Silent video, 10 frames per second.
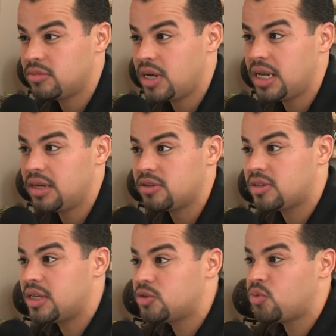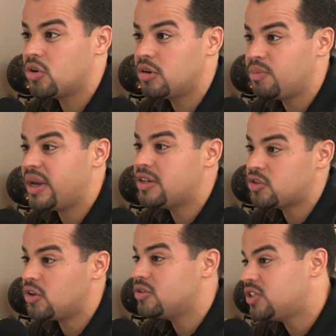right? Because things were
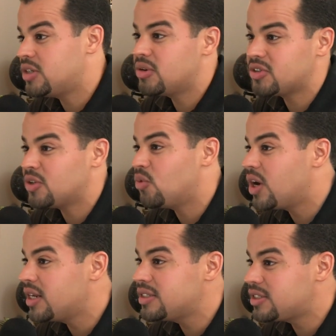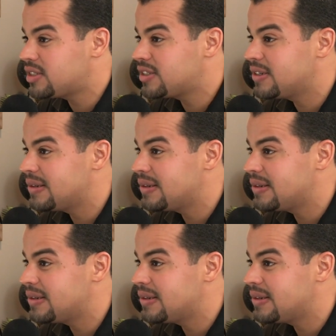based on zeros and ones.